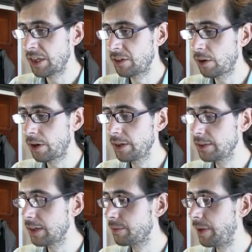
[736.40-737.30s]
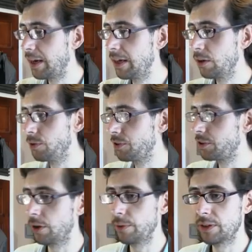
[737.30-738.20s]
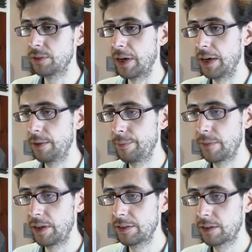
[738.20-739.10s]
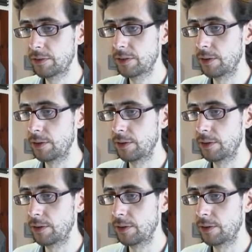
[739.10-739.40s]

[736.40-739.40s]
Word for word: so I think that's about it. Also, as well, let's go to